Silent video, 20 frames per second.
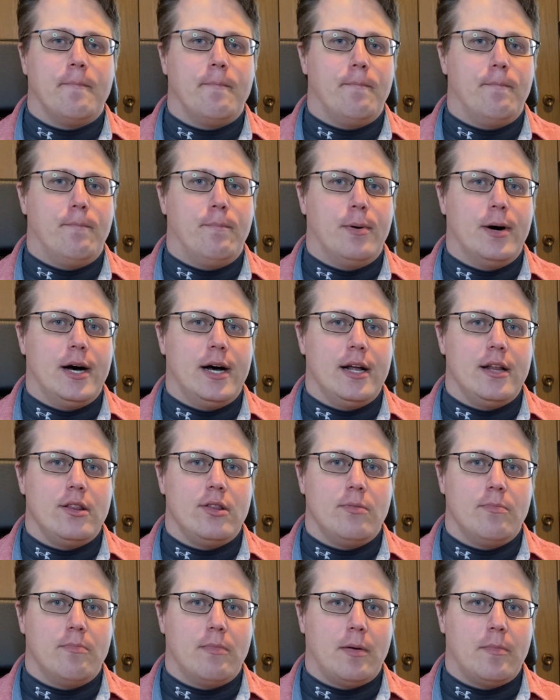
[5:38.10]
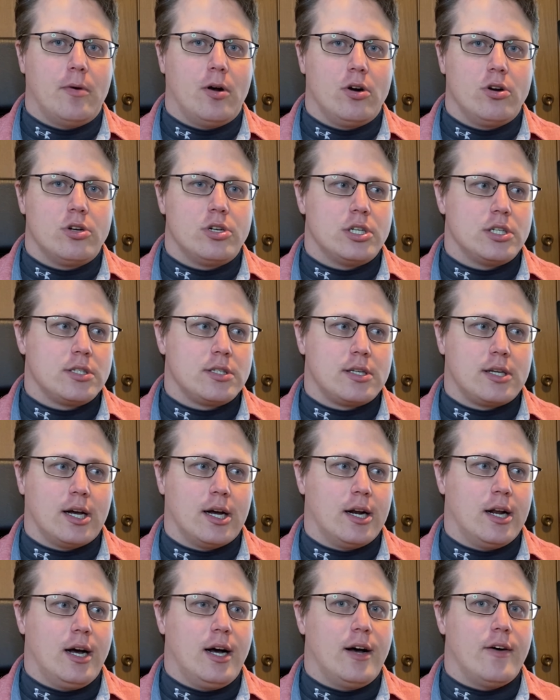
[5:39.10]
but my motor just cut
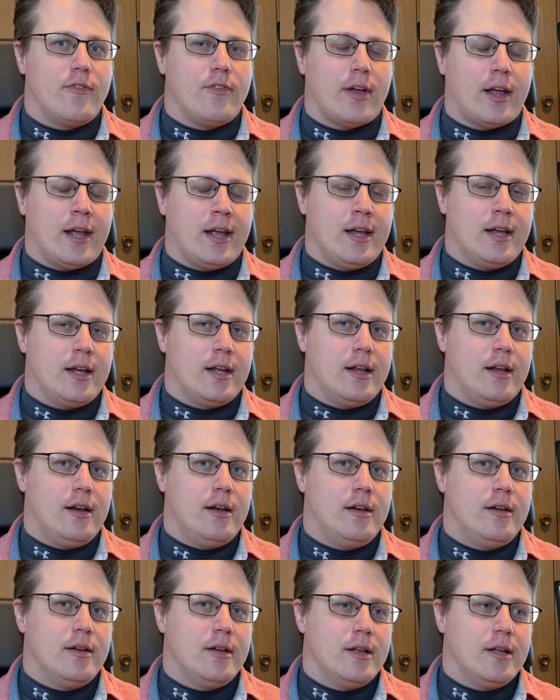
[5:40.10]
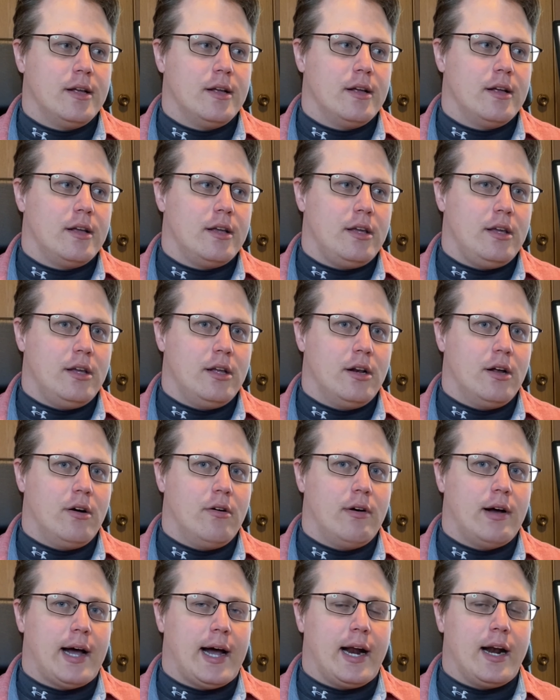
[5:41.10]
off. And
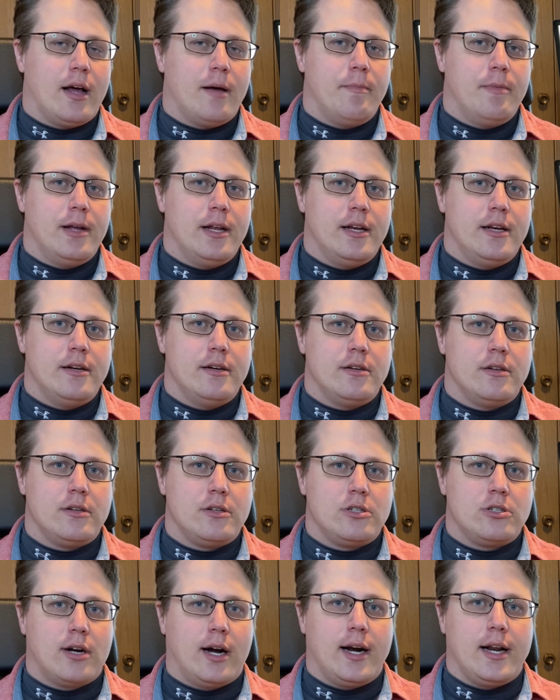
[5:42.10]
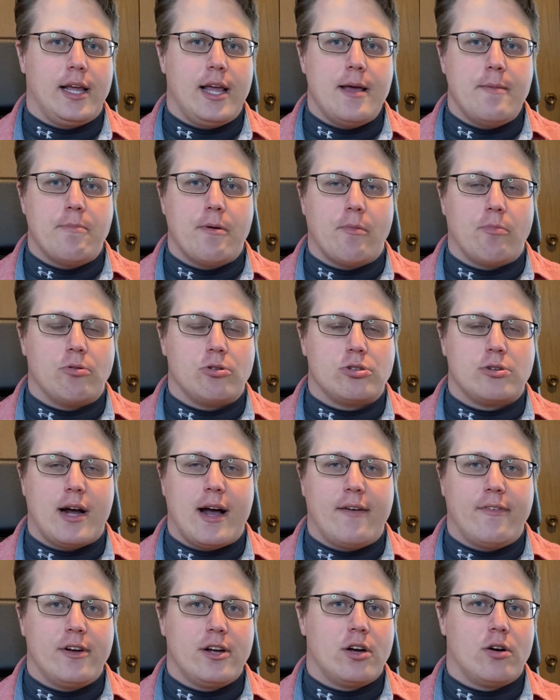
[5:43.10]
had I been trying to keep up with
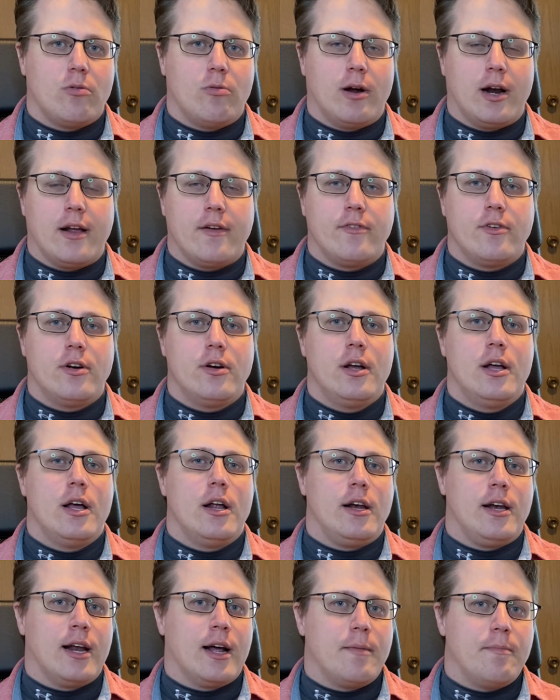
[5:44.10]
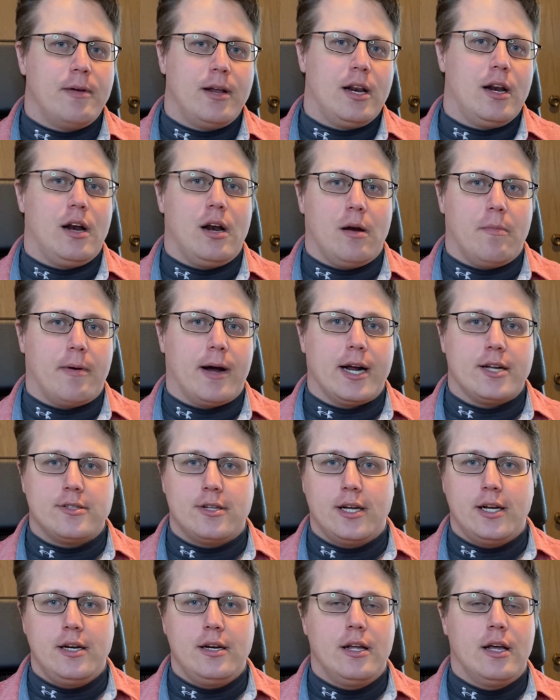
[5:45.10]
traffic or whatever, not been in a bike
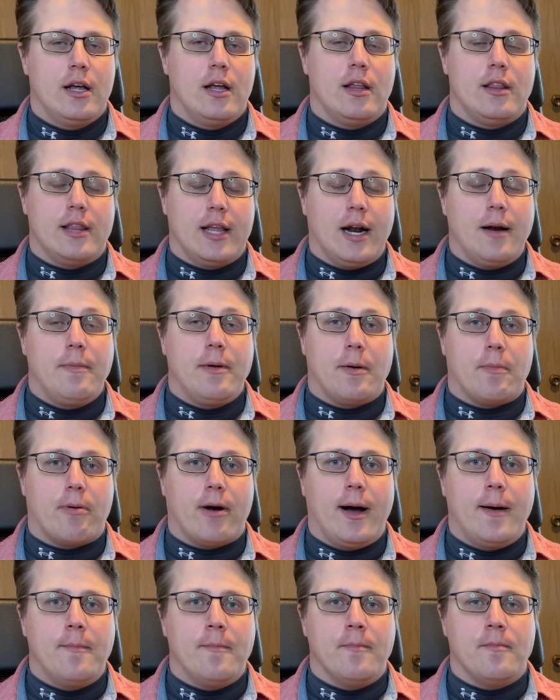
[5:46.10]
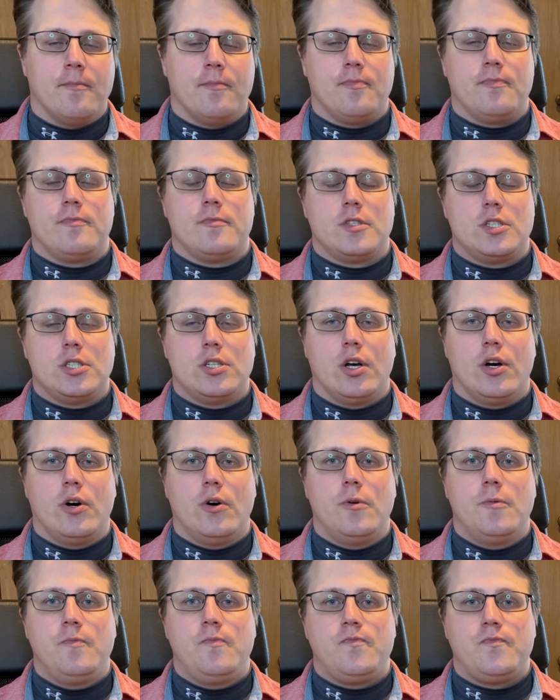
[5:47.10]
lane, that'd have been a problem.
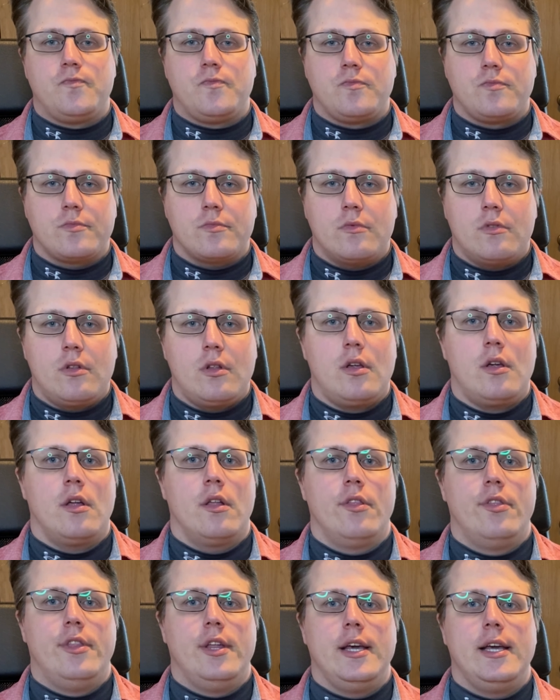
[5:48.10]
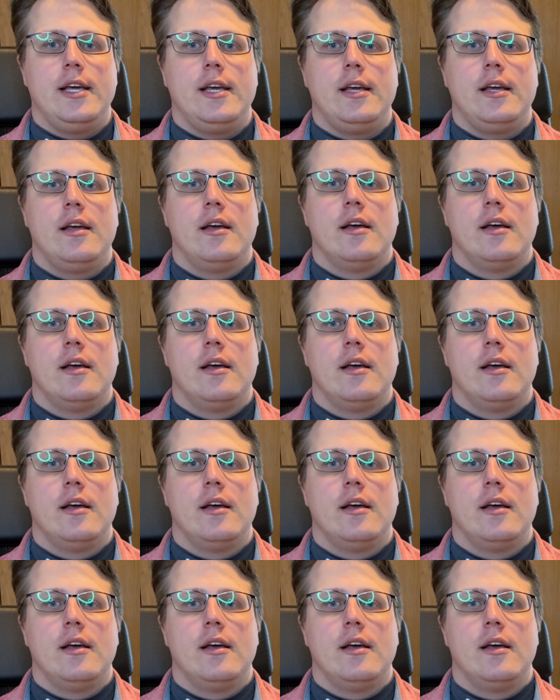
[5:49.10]
So the